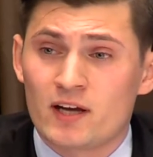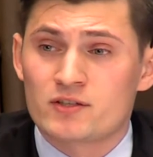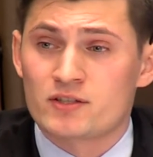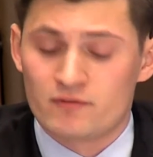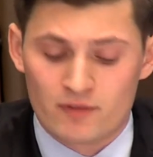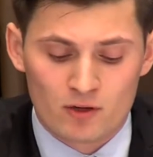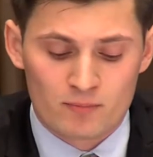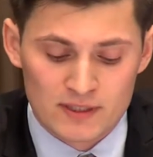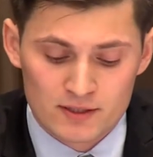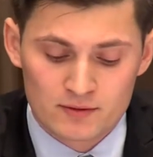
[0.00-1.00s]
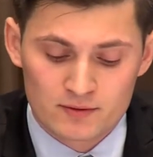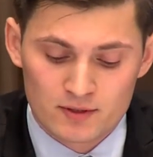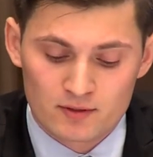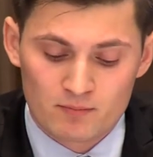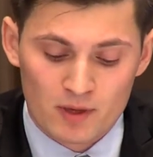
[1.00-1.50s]
country's development,
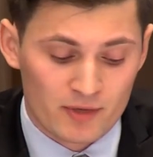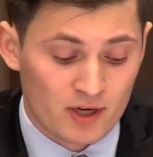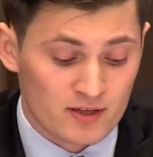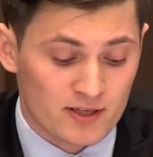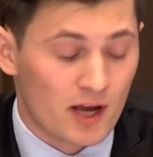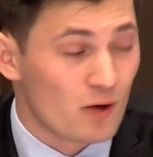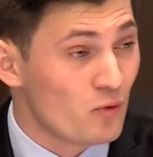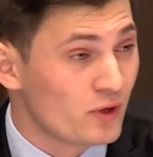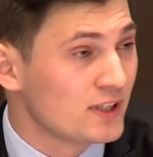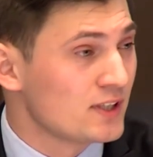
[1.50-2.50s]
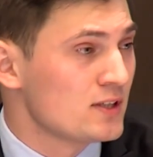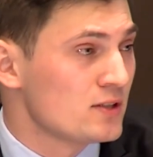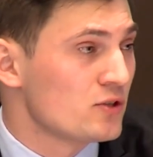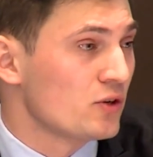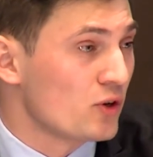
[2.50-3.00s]
but because I wanted
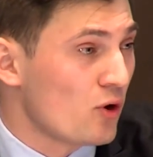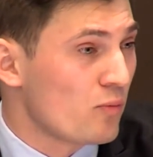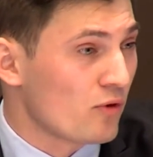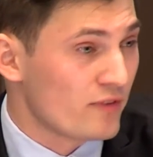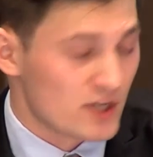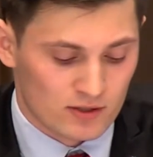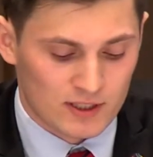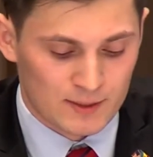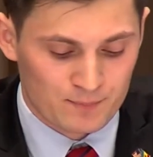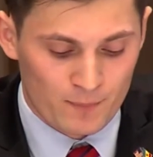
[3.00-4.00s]
to grow professionally.